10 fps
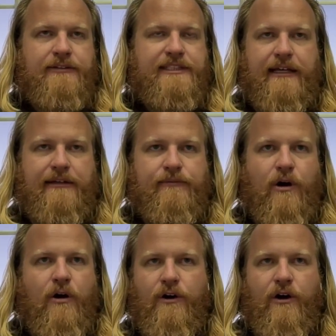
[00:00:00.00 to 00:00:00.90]
say
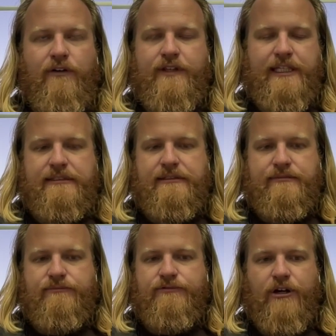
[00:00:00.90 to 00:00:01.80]
all of these
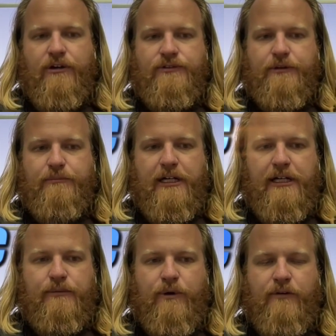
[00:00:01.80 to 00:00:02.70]
drones,
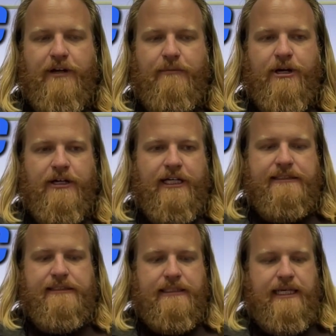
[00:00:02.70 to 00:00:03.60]
robotic warfare
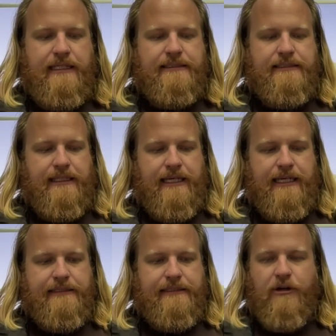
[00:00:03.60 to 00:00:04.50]
markets, it's
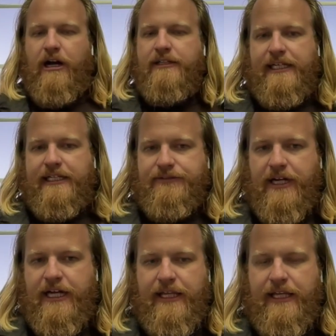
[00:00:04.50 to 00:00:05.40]
a process,
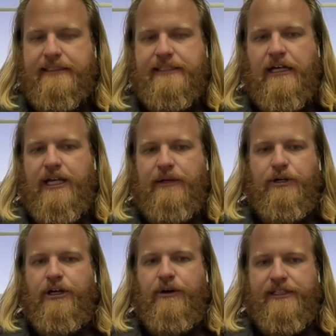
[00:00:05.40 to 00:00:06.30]
right? Like, it's not like we're
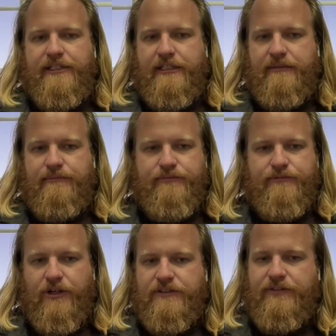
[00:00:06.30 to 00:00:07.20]
going to
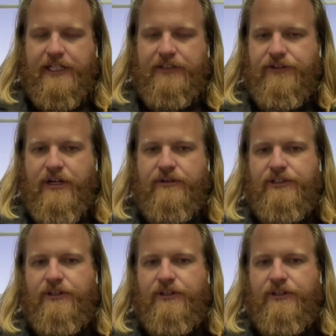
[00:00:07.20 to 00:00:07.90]
drones fighting drones